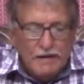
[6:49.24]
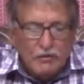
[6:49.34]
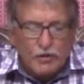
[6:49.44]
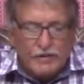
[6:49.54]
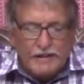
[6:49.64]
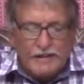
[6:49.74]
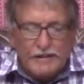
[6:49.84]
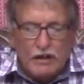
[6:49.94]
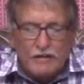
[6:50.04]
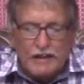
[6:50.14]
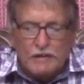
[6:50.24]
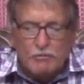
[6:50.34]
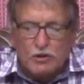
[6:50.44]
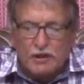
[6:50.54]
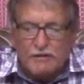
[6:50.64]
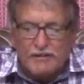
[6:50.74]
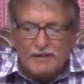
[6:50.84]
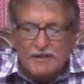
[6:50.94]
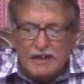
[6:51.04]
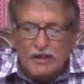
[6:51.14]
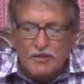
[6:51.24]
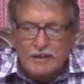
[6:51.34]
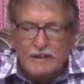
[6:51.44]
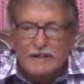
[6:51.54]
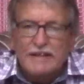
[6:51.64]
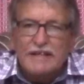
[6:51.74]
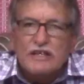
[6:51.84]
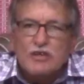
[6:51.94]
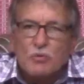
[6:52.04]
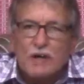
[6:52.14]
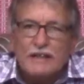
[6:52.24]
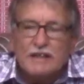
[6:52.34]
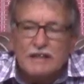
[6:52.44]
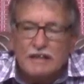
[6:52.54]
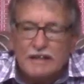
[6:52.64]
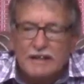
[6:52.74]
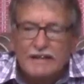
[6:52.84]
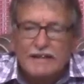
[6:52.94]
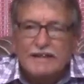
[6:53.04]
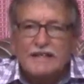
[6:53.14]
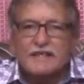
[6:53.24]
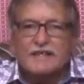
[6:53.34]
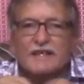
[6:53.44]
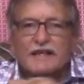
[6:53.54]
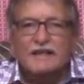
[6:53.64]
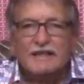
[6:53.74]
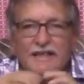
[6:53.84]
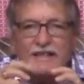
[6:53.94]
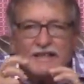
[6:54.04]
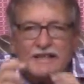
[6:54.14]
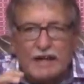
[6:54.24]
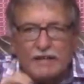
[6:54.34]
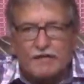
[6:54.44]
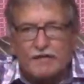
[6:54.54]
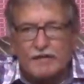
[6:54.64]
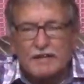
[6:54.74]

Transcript: We already know that the book of Revelation is what? Is the safe.